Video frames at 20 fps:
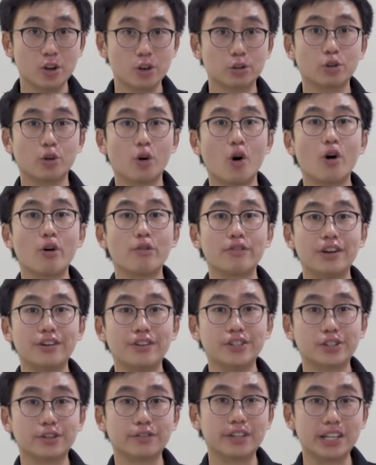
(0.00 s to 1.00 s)
So all
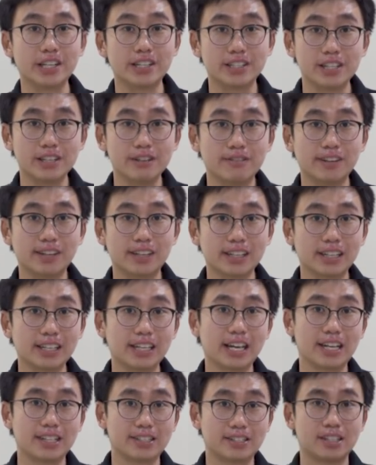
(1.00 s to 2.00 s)
variants of the Ativa
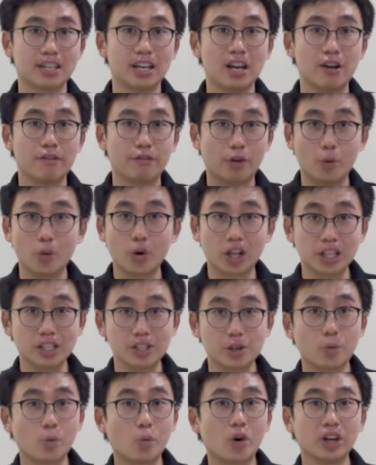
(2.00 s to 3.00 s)
gets forward
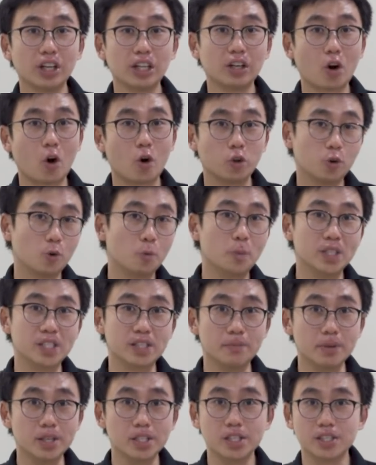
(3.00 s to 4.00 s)
collision warning, autonomous
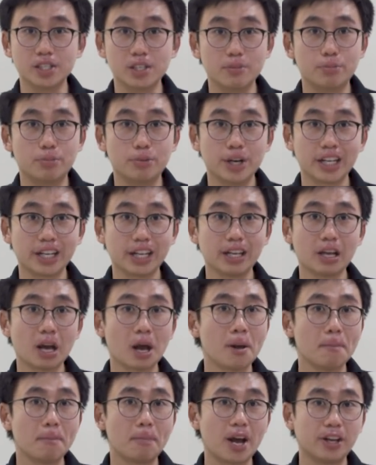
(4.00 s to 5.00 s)
emergency braking,
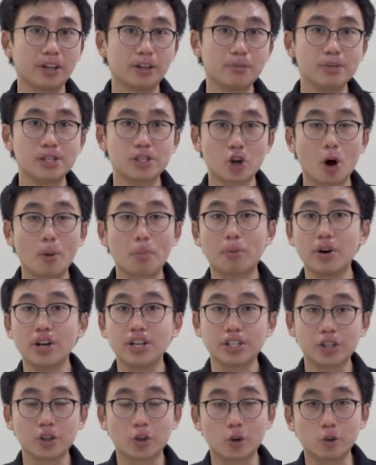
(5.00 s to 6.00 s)
pedal
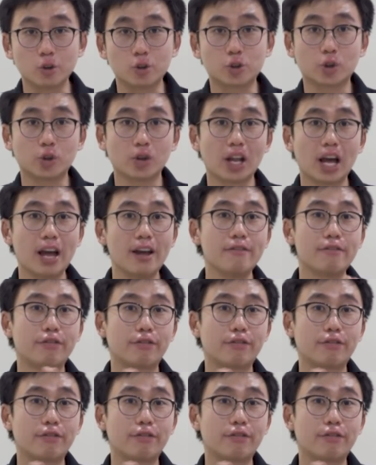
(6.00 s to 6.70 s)
misoperation control and